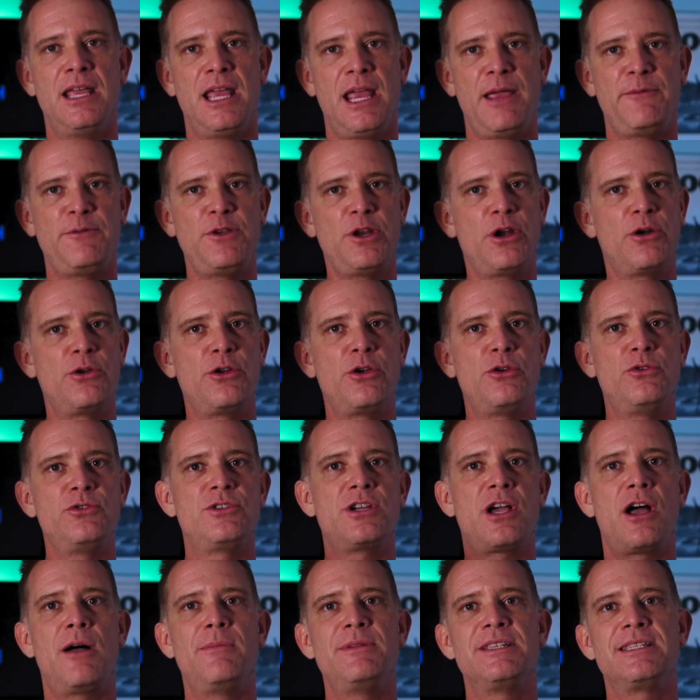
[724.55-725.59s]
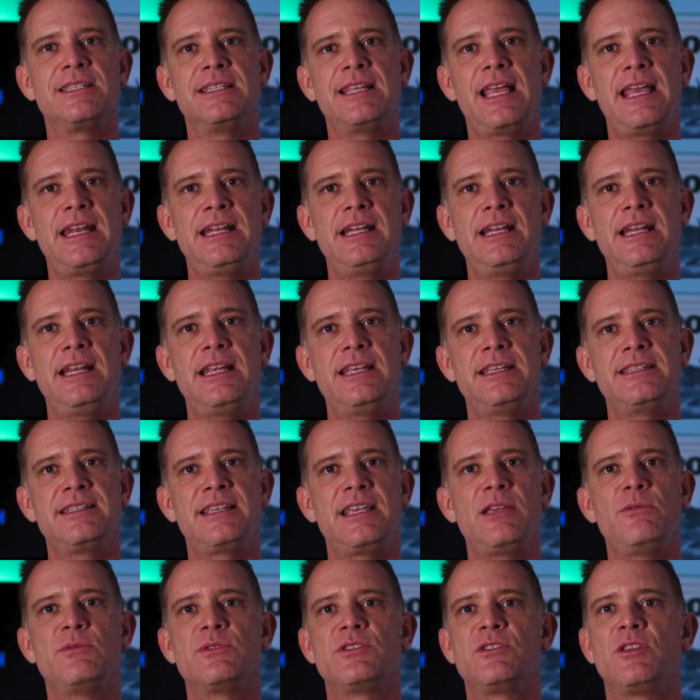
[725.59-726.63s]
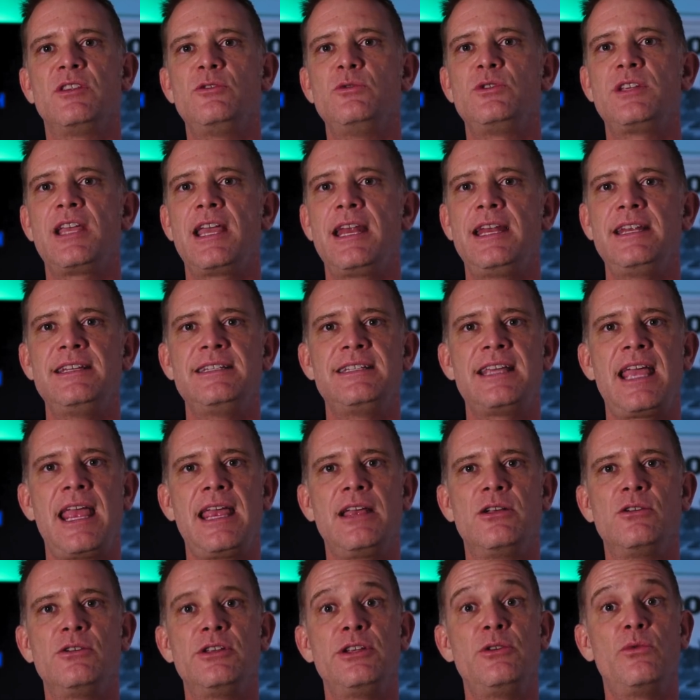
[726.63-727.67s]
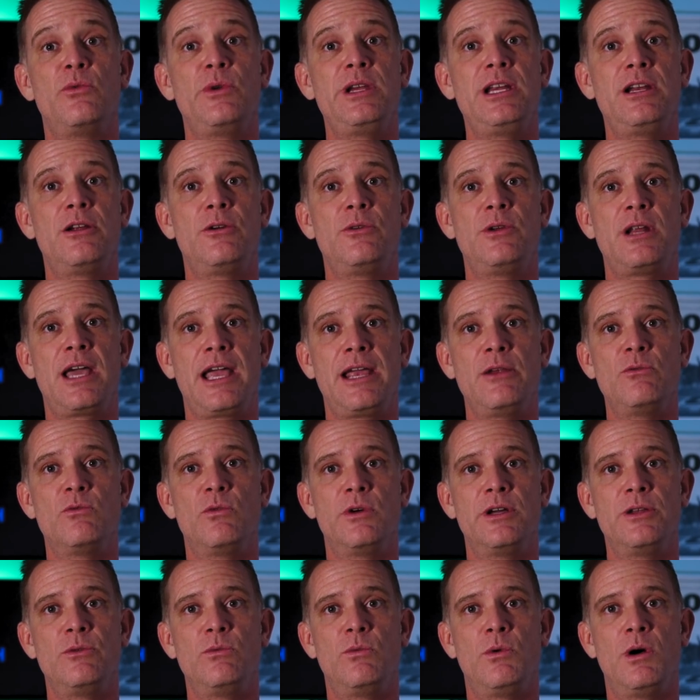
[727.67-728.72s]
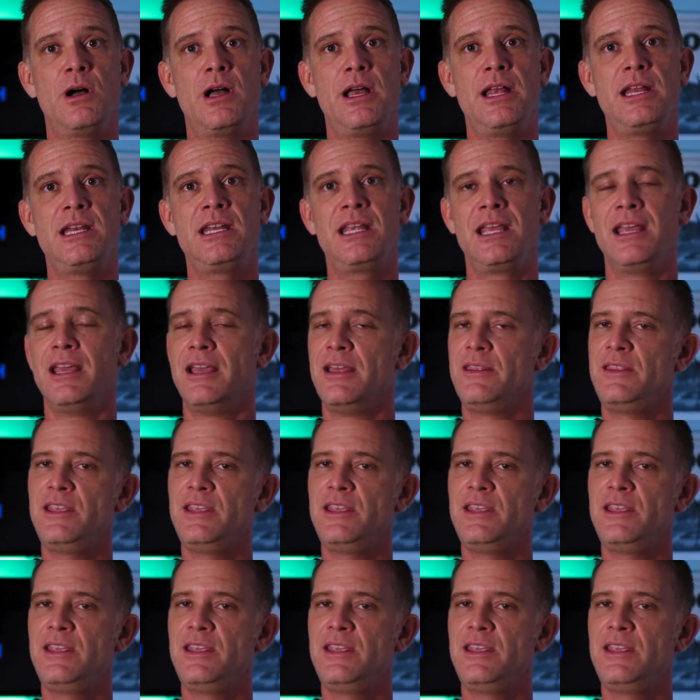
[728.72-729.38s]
If you don't know who Thomas Lennon is, he was Lieutenant Dangle in Reno 911.